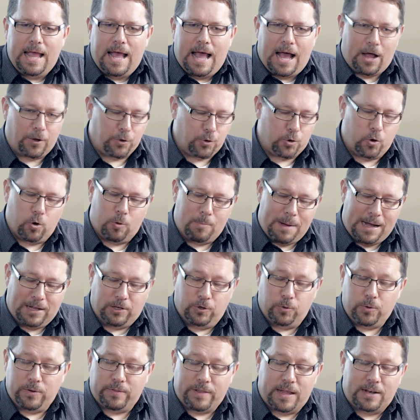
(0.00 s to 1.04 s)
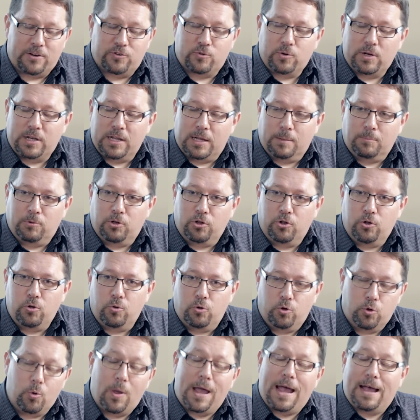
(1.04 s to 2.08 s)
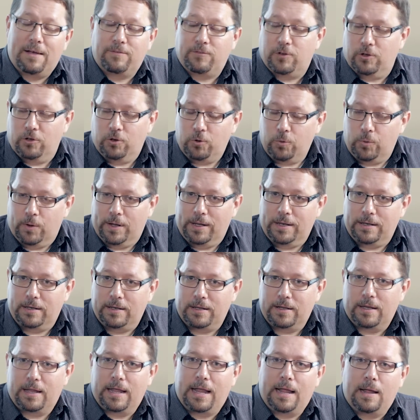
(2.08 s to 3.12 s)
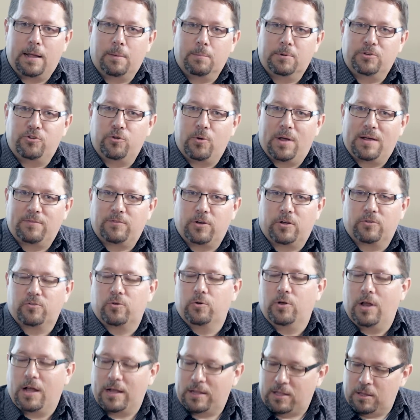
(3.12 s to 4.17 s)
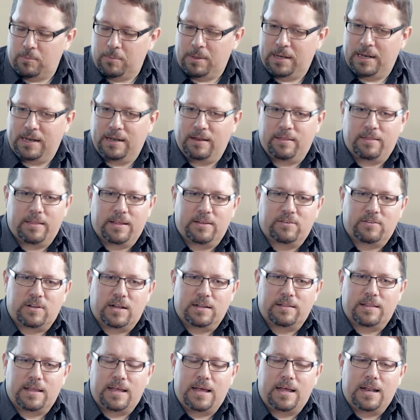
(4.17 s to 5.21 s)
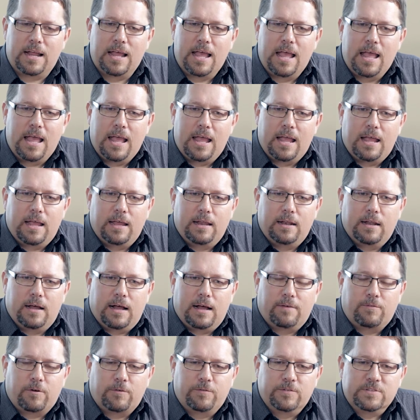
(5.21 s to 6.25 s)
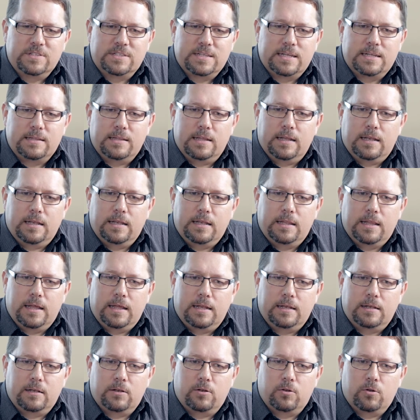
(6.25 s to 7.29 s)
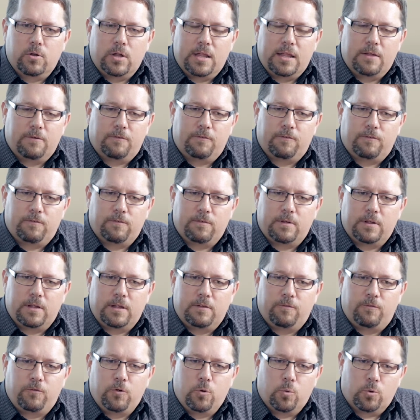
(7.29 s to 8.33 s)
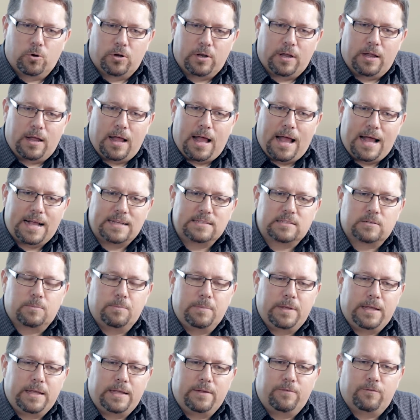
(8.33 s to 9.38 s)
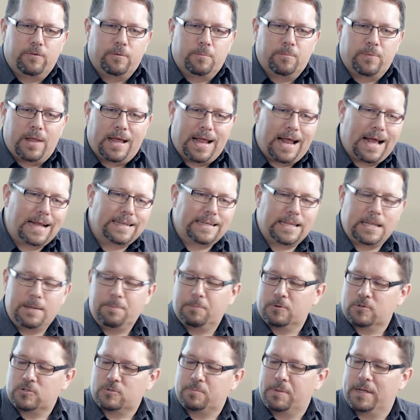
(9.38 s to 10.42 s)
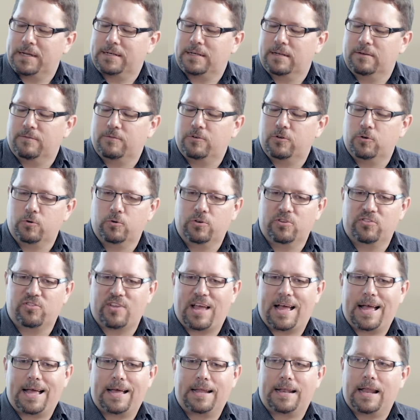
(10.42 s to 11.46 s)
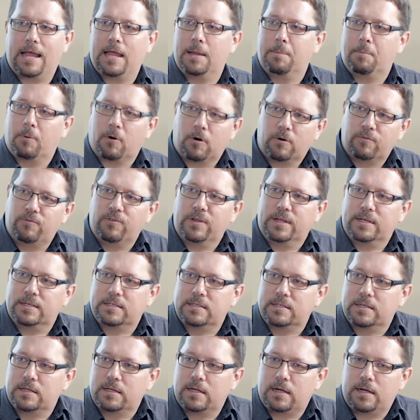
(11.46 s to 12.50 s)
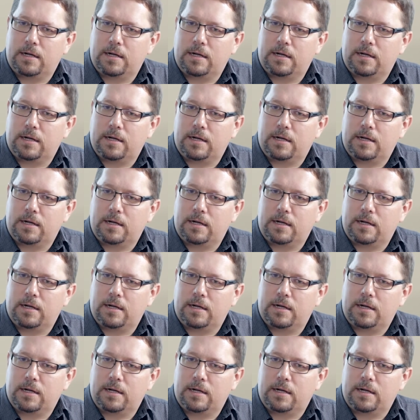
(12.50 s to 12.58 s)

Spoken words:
How you go about doing that is really up to you. You have to do it, but you have to also document it and things like that. And I've often said that if you were to ask me from the IT perspective to design a perfect